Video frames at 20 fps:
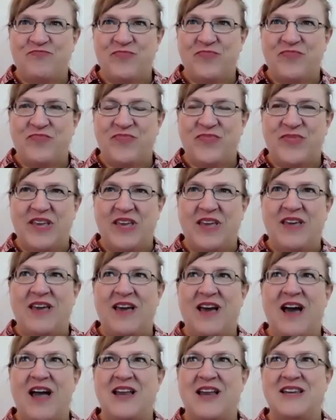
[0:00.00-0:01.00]
the
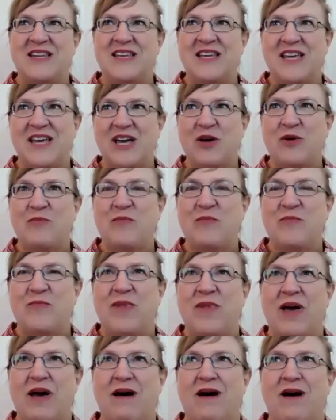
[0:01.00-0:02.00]
idea
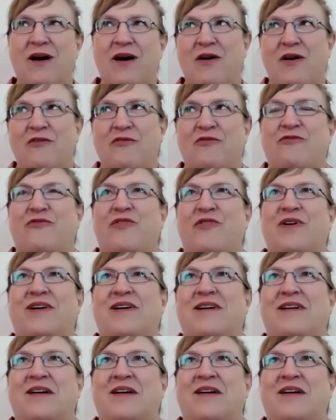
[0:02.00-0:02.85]
of